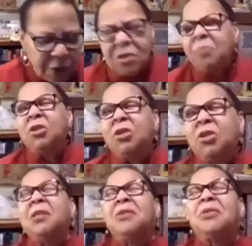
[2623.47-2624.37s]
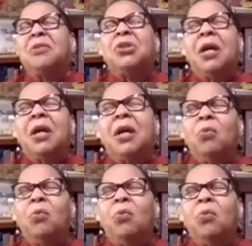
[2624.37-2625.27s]
Some statistics say
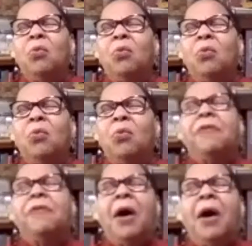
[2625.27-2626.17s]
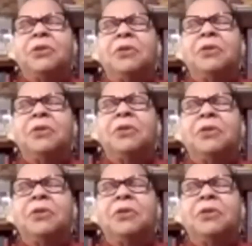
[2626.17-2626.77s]
that well over 1,000,